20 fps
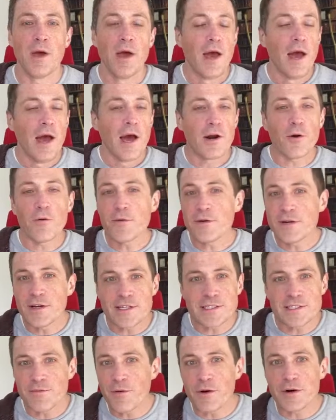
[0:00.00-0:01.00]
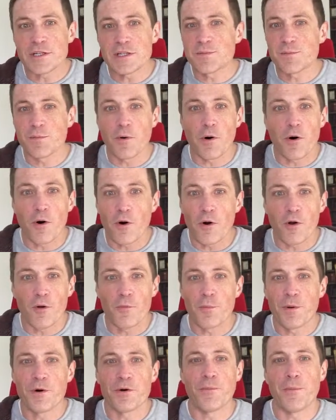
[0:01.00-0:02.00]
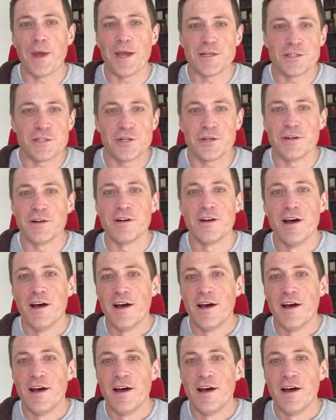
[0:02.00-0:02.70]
it only takes a very small perturbation